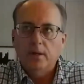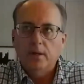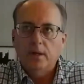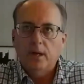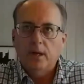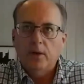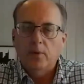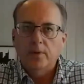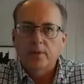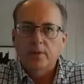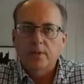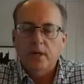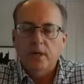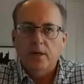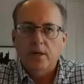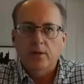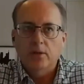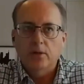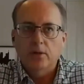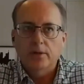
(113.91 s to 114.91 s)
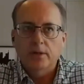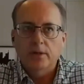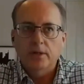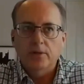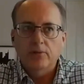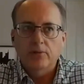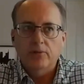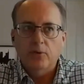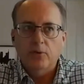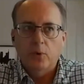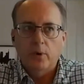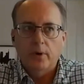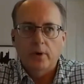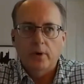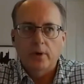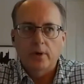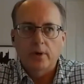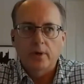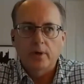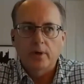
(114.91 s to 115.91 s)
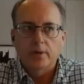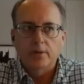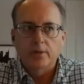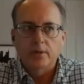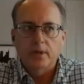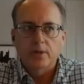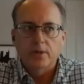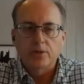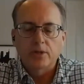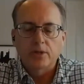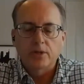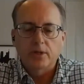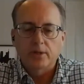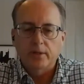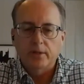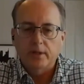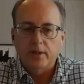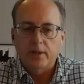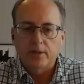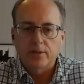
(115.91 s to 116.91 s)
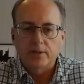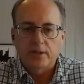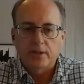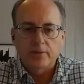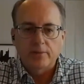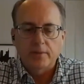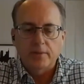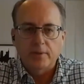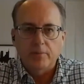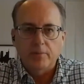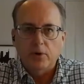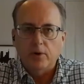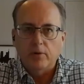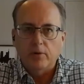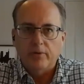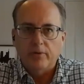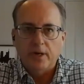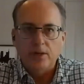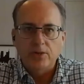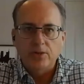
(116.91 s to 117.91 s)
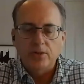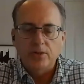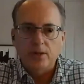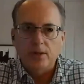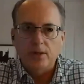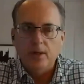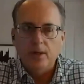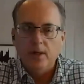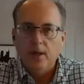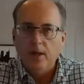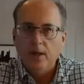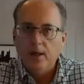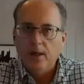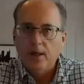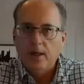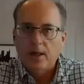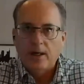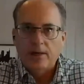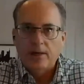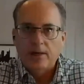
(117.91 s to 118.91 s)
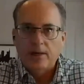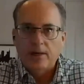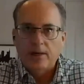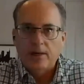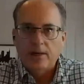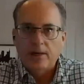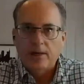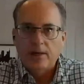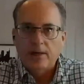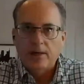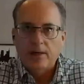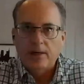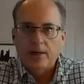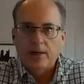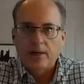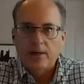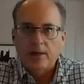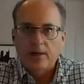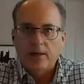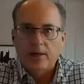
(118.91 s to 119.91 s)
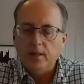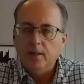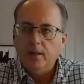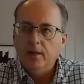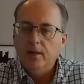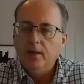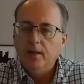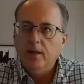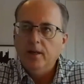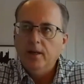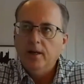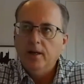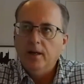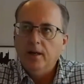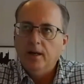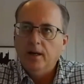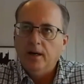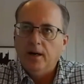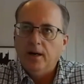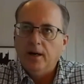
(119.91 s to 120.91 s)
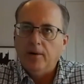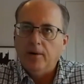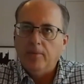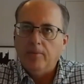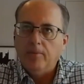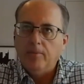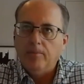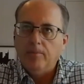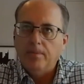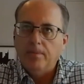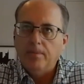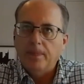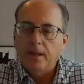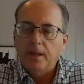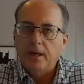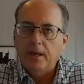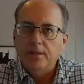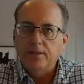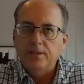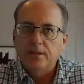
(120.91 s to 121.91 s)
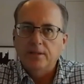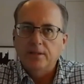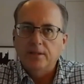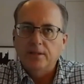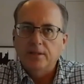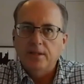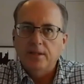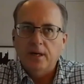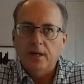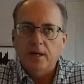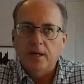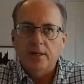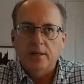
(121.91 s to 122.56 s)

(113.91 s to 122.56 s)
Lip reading: I was not looking for a cheerleader to give me motivation. I've got plenty of that. I did not